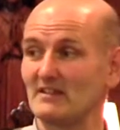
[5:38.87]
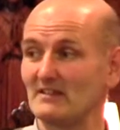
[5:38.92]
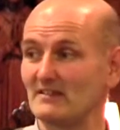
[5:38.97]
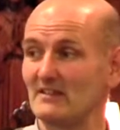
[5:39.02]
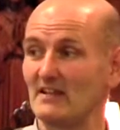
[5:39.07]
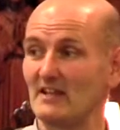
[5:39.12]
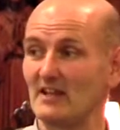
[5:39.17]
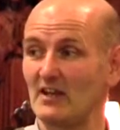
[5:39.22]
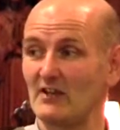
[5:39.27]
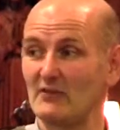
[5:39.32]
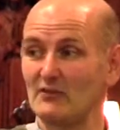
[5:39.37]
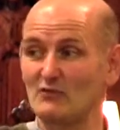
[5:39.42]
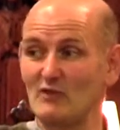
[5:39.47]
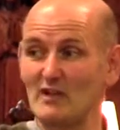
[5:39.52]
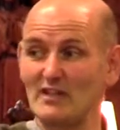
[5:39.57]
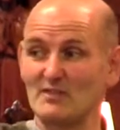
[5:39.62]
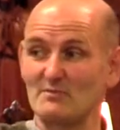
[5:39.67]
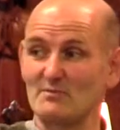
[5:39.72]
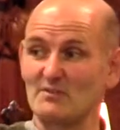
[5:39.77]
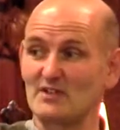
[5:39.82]
they kind of
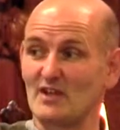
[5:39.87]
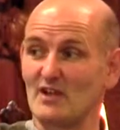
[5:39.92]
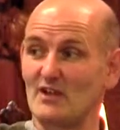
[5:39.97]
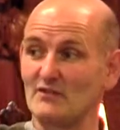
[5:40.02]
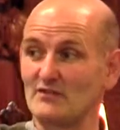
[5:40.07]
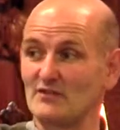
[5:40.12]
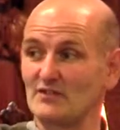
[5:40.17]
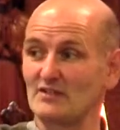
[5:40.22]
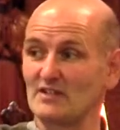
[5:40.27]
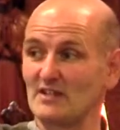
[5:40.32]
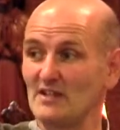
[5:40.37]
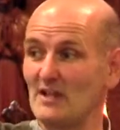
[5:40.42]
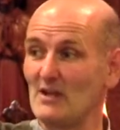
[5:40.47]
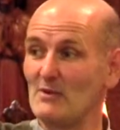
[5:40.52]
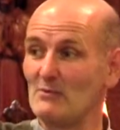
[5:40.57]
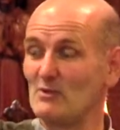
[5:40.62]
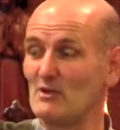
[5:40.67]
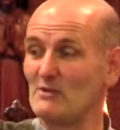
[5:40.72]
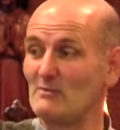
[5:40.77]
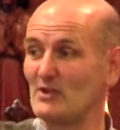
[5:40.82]
grade themselves
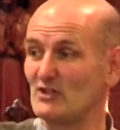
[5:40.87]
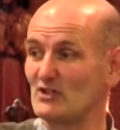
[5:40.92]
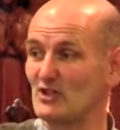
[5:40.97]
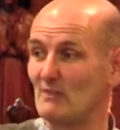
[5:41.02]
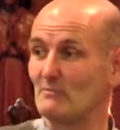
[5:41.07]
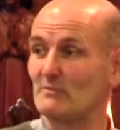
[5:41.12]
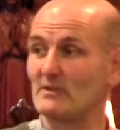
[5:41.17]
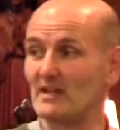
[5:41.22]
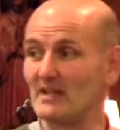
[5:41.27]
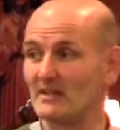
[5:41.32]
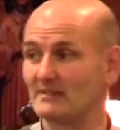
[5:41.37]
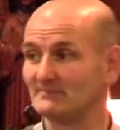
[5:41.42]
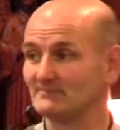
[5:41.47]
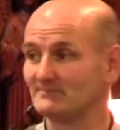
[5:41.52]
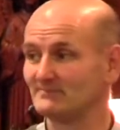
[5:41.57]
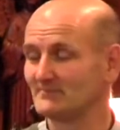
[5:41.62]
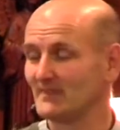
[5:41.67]
pretty much up there.